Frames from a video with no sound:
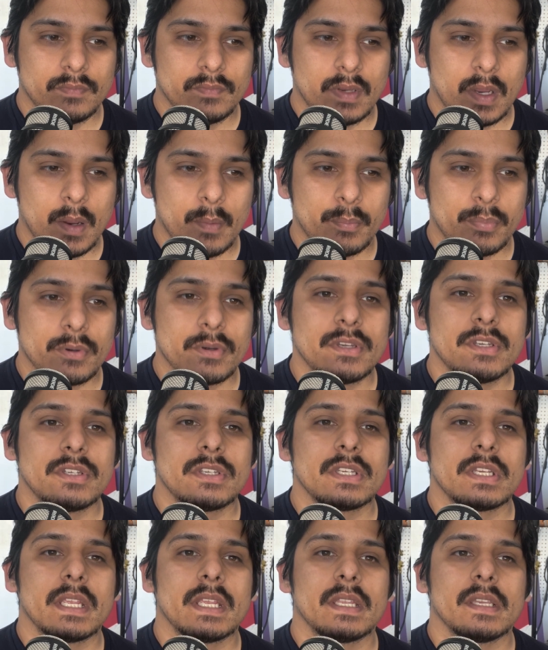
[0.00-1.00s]

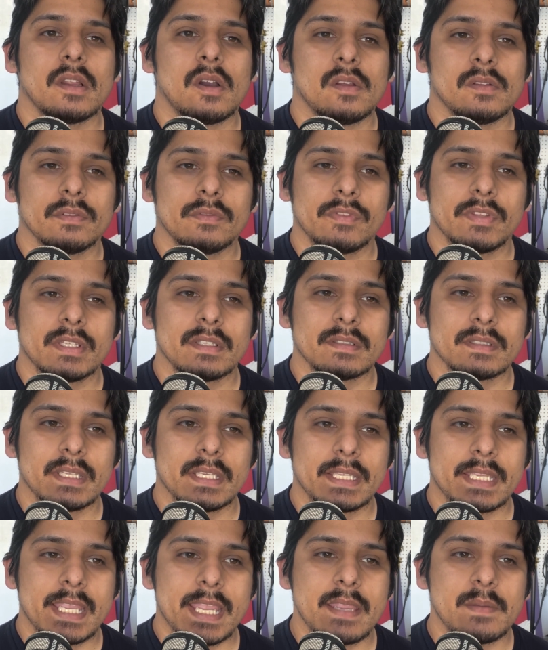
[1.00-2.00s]
appreciate all the things
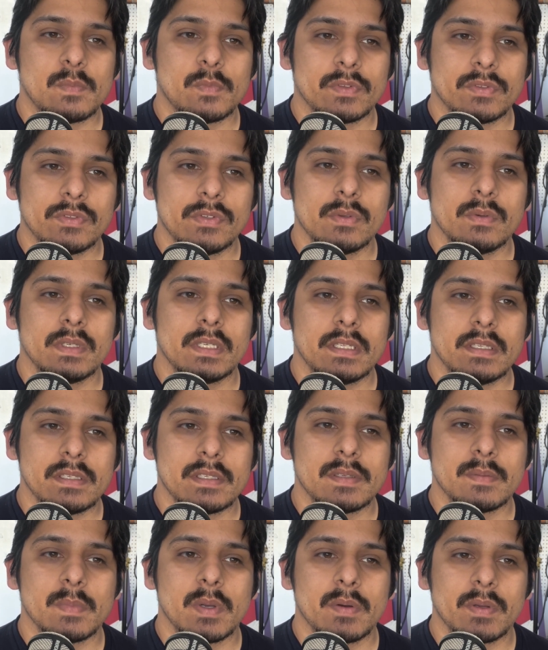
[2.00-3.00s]
that came with doing
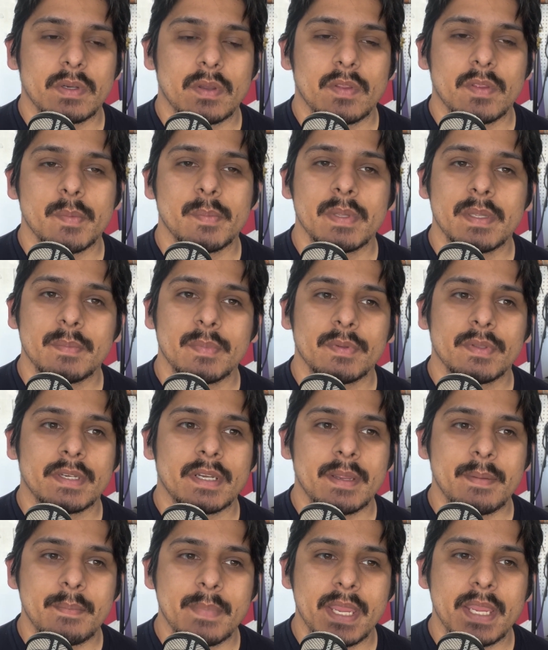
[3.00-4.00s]
Isimo and all the people
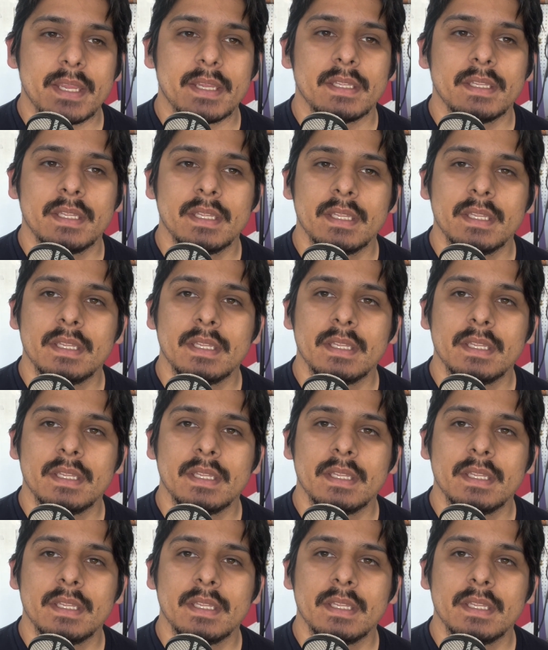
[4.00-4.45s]
that I met